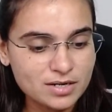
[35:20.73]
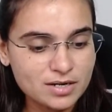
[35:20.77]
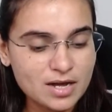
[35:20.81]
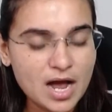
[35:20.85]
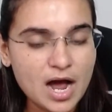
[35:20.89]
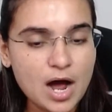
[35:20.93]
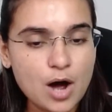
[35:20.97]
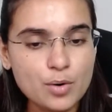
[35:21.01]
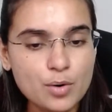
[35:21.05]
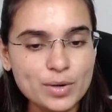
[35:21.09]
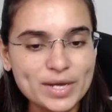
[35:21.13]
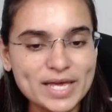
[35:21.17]

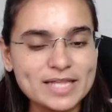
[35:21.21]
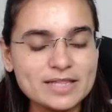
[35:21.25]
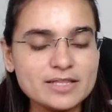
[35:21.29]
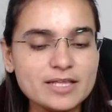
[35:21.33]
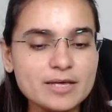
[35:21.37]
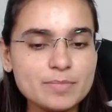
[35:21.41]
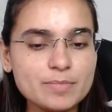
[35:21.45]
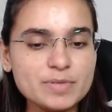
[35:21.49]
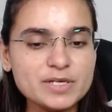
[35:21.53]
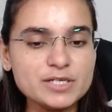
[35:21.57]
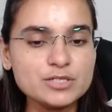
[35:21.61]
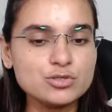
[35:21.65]
How can
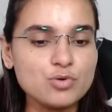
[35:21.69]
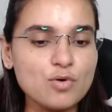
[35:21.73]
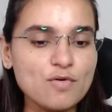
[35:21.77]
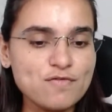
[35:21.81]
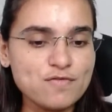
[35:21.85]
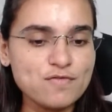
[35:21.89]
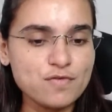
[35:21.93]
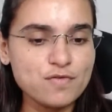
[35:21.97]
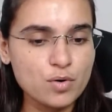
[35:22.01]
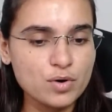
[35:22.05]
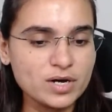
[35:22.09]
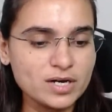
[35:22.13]
they be so
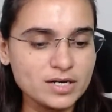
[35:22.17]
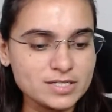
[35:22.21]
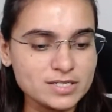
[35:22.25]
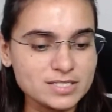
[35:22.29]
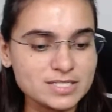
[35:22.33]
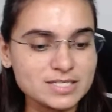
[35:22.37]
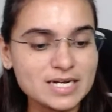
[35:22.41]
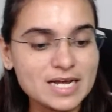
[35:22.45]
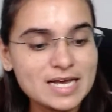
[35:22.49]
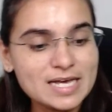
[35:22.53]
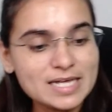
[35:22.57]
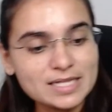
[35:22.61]

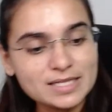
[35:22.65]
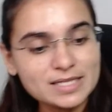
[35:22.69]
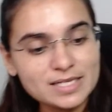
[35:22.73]
focused?